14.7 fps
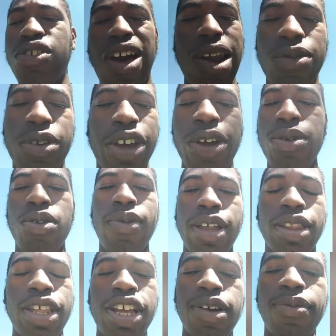You know, I don't care what
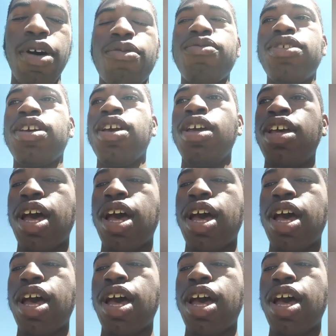nobody think about me.